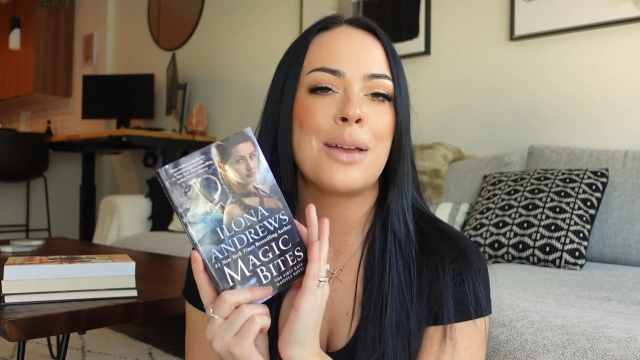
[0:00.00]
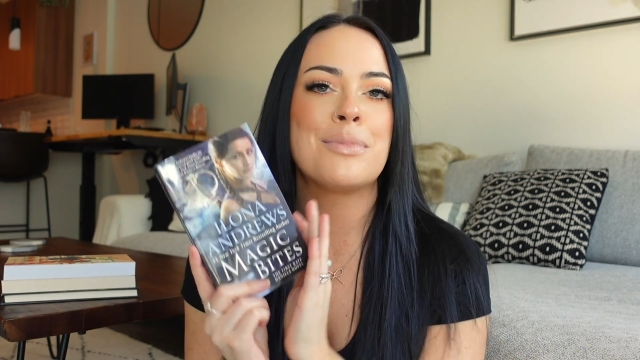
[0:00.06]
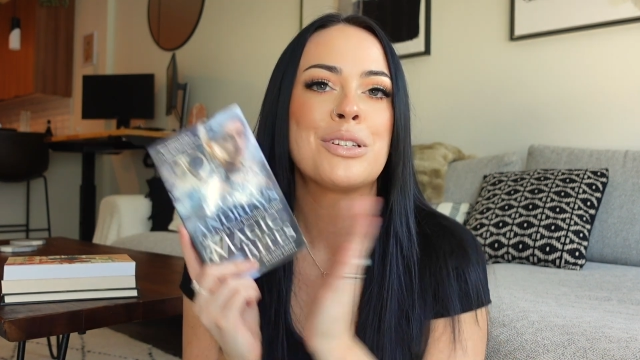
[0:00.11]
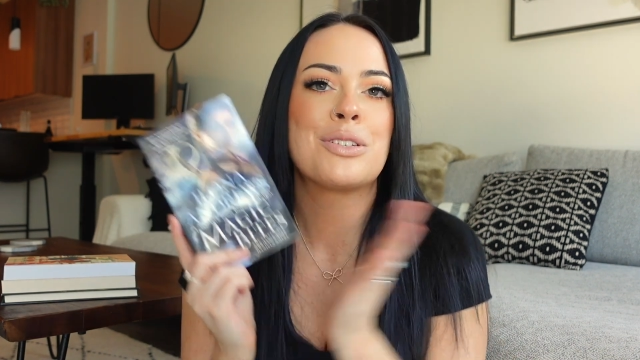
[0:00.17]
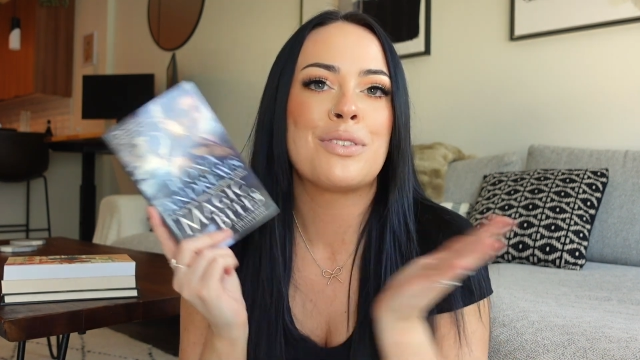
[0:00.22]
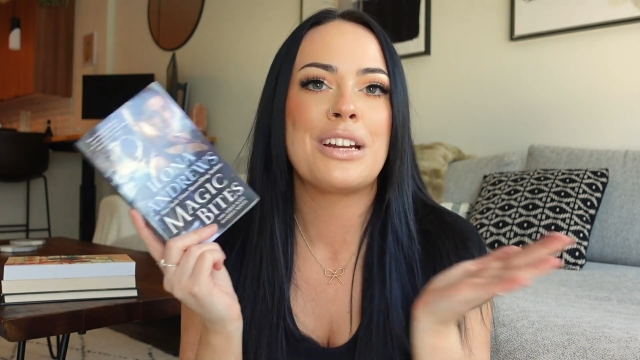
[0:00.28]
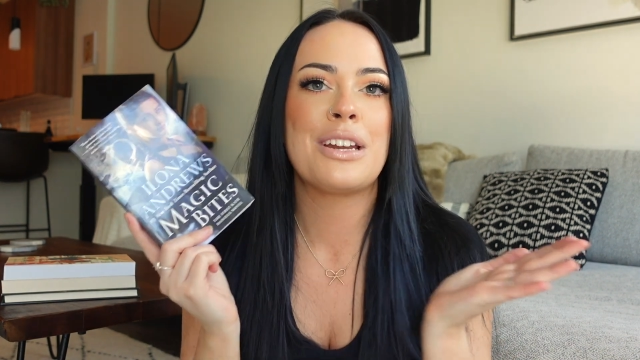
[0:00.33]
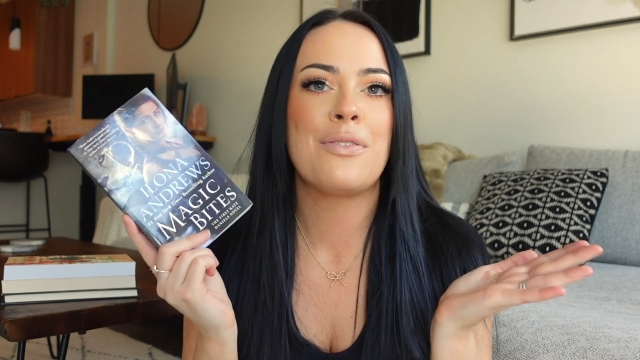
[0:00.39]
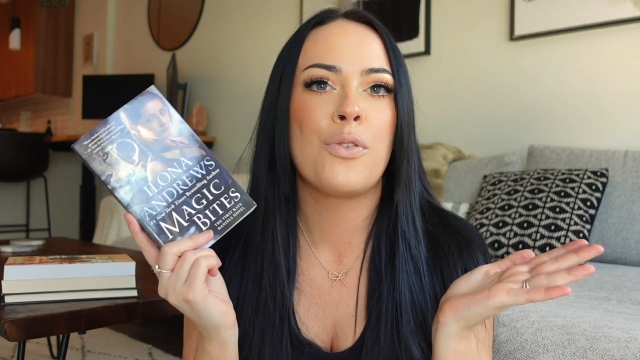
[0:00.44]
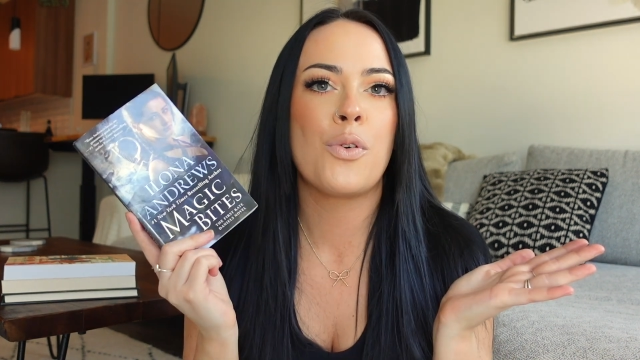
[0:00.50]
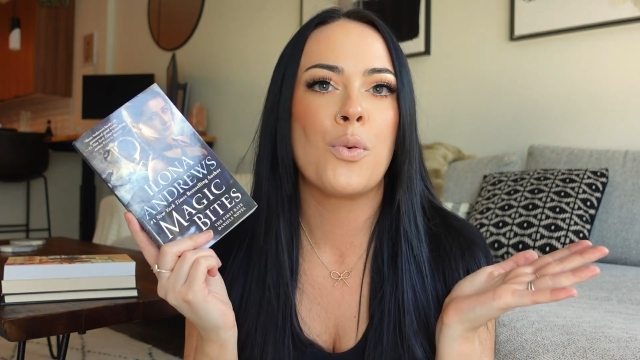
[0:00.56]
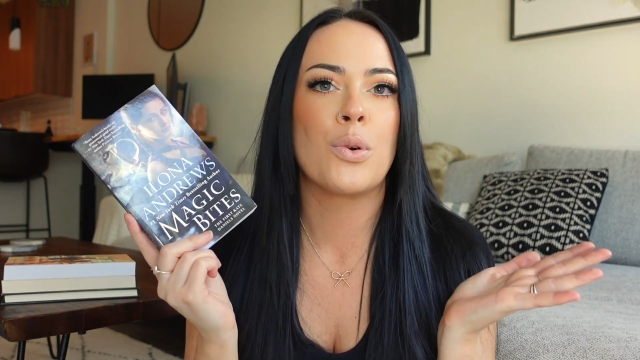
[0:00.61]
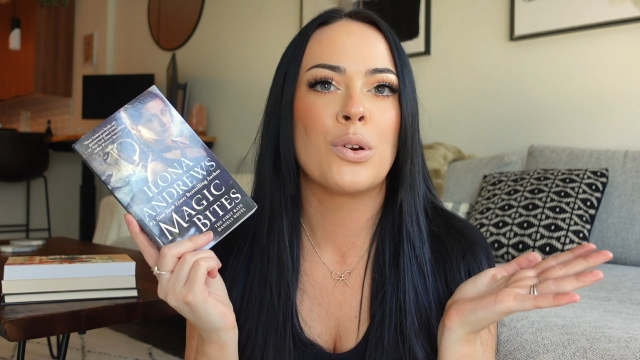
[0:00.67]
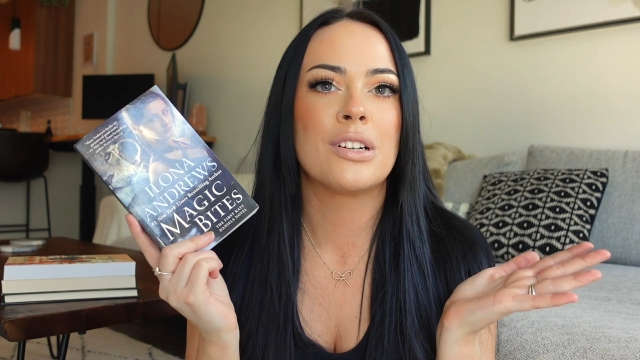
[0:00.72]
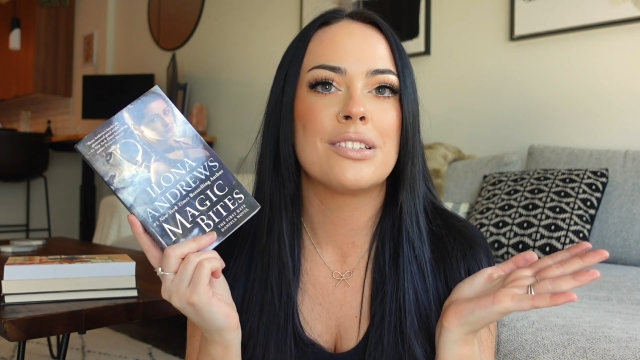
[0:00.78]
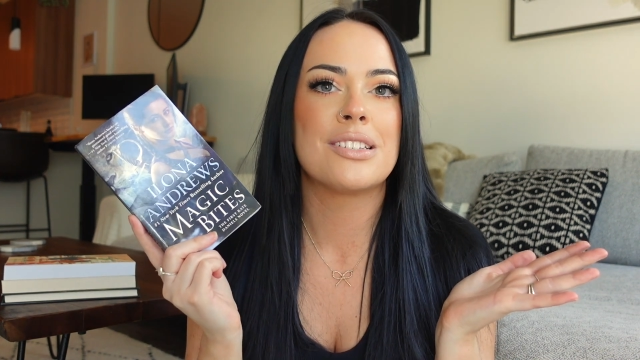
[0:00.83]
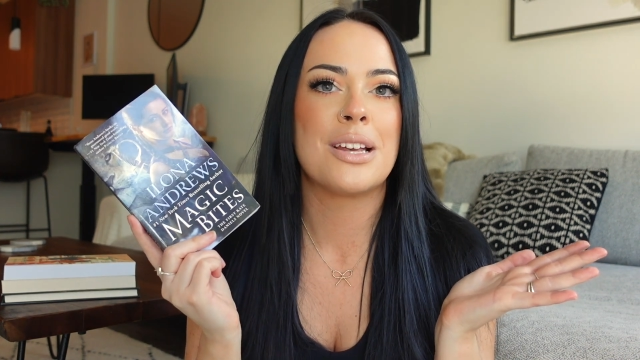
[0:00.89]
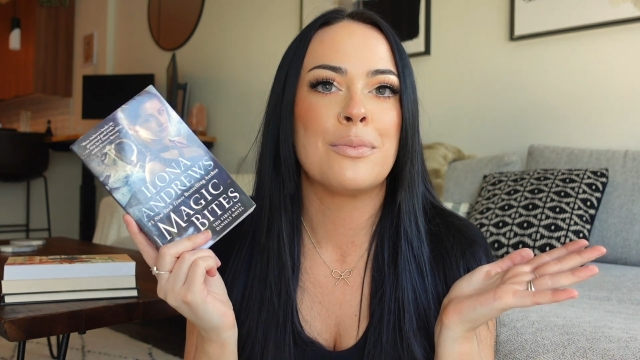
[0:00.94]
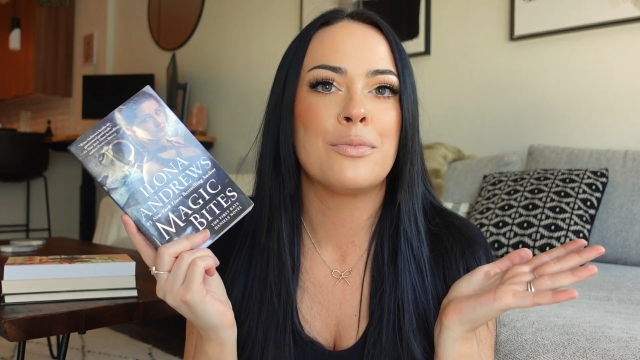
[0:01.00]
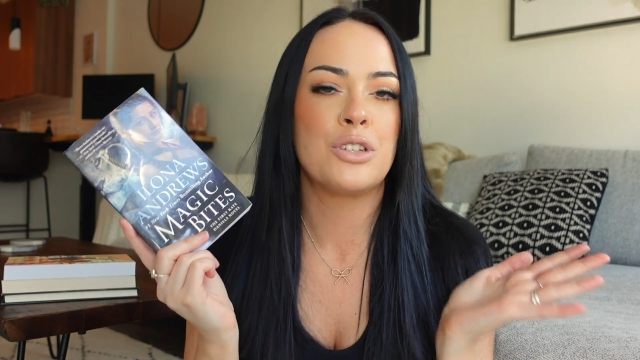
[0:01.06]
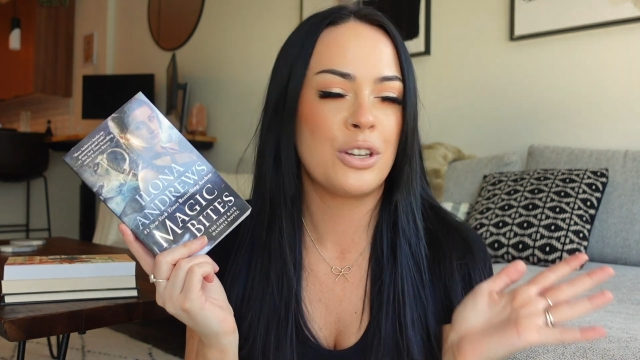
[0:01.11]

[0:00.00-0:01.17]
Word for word: I'm just ready for some